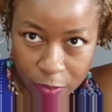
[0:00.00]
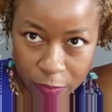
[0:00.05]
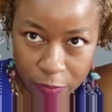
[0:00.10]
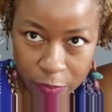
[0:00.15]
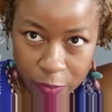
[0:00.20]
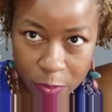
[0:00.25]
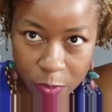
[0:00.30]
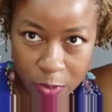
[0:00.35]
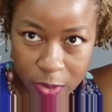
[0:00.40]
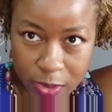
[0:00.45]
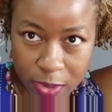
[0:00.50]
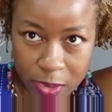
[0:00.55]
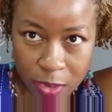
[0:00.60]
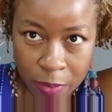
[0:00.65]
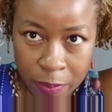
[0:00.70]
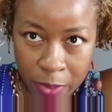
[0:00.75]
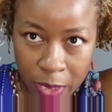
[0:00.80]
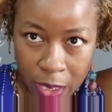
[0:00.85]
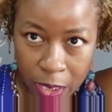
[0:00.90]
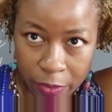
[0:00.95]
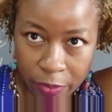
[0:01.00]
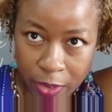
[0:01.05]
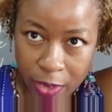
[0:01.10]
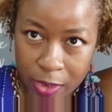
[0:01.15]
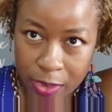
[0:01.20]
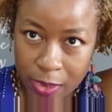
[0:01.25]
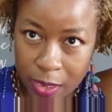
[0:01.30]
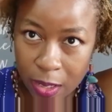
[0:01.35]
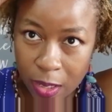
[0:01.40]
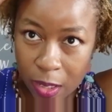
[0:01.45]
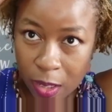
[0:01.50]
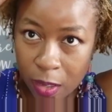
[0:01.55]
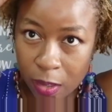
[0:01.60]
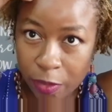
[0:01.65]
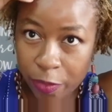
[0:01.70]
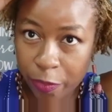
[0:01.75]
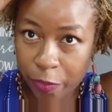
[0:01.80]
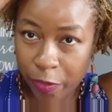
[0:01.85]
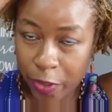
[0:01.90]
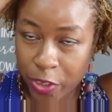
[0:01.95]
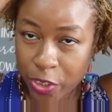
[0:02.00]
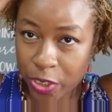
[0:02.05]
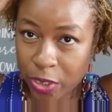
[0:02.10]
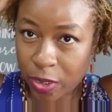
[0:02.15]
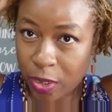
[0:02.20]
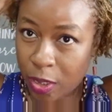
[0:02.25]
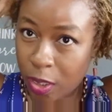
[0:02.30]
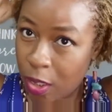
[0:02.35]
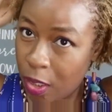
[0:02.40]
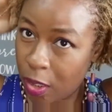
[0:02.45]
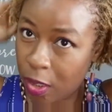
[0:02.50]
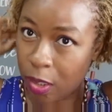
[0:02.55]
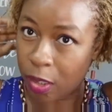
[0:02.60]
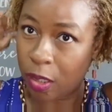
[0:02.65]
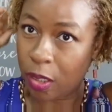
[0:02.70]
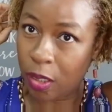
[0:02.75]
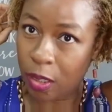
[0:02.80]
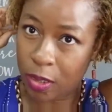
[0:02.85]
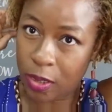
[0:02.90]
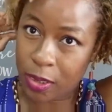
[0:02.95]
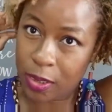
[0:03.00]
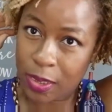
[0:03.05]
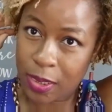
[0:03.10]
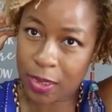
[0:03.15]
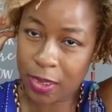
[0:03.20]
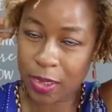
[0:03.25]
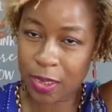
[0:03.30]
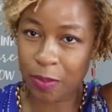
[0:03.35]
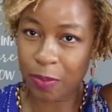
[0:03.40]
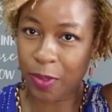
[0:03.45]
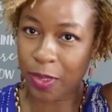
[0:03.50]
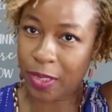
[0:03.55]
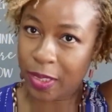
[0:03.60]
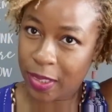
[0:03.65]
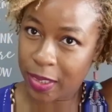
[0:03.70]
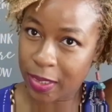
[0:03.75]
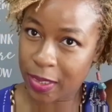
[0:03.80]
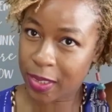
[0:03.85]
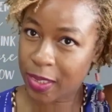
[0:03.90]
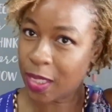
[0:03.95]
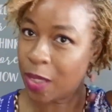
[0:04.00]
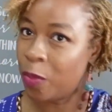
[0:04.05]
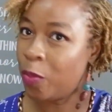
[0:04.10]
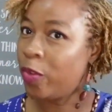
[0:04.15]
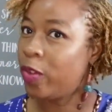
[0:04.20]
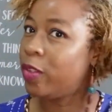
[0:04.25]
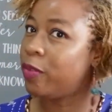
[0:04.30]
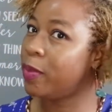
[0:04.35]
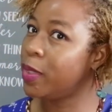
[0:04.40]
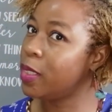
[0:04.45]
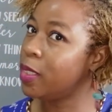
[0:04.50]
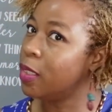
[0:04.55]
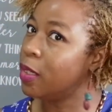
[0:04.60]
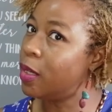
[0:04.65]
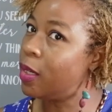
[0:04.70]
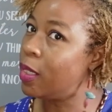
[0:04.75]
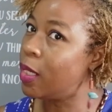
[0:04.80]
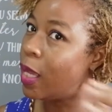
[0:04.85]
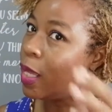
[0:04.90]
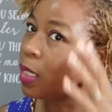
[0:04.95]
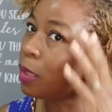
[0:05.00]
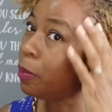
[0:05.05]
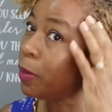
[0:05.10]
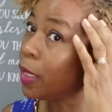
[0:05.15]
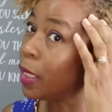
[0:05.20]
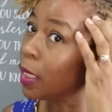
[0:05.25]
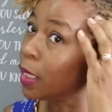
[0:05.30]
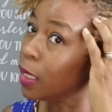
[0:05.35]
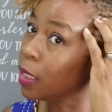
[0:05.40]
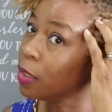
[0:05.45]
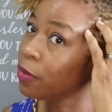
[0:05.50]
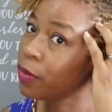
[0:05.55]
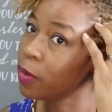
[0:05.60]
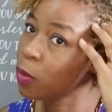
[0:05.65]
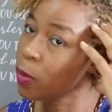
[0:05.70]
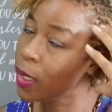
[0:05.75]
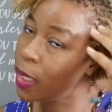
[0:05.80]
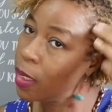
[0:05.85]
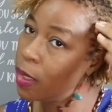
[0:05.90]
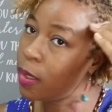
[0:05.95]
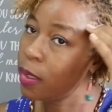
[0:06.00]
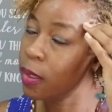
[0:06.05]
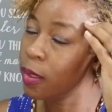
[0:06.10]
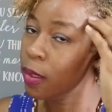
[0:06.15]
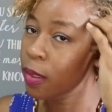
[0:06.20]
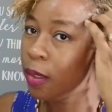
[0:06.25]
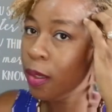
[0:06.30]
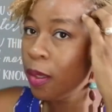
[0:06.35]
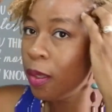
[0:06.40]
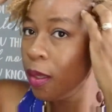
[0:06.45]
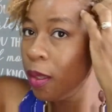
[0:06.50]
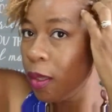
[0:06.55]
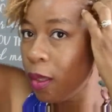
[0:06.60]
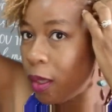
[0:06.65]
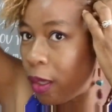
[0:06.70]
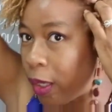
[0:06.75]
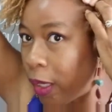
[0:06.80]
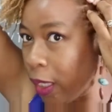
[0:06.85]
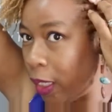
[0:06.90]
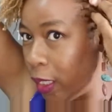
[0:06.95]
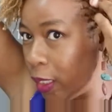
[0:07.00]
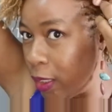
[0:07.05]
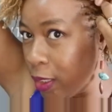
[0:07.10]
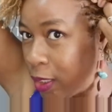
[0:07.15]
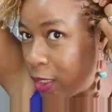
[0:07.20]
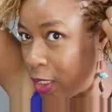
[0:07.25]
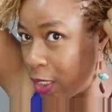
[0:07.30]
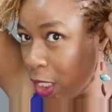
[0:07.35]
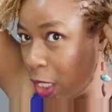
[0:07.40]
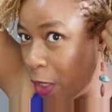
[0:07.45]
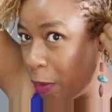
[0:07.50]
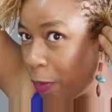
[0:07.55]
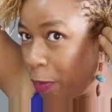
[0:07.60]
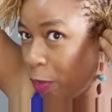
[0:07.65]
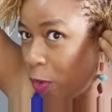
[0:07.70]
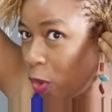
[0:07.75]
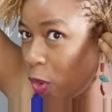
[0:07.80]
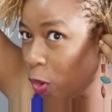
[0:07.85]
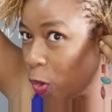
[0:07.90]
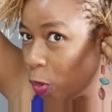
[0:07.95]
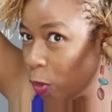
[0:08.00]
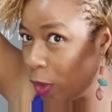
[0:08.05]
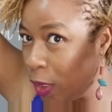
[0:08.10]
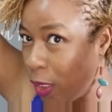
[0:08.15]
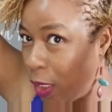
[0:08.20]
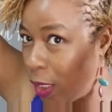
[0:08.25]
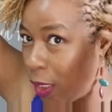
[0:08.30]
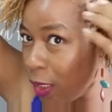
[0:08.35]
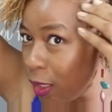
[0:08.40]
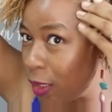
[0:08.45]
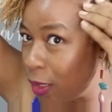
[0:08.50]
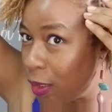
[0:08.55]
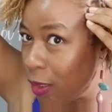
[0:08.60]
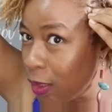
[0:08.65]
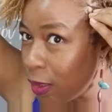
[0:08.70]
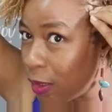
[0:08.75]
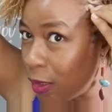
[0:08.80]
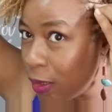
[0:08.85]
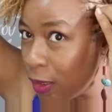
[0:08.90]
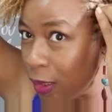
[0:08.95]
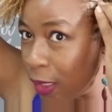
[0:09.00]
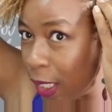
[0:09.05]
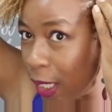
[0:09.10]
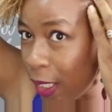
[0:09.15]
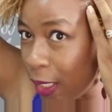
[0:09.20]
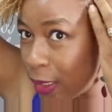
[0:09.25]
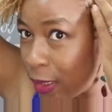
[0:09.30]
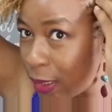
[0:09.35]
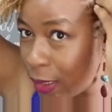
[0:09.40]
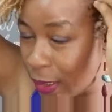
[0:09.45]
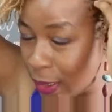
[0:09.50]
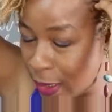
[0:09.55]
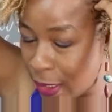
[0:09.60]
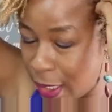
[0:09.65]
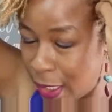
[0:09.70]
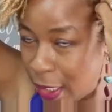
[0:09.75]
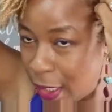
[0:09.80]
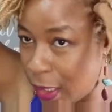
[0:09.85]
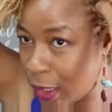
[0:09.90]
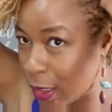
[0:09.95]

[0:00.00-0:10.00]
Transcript: of course, some areas are fresher than others because some would have been done at the beginning of the week and some only last night.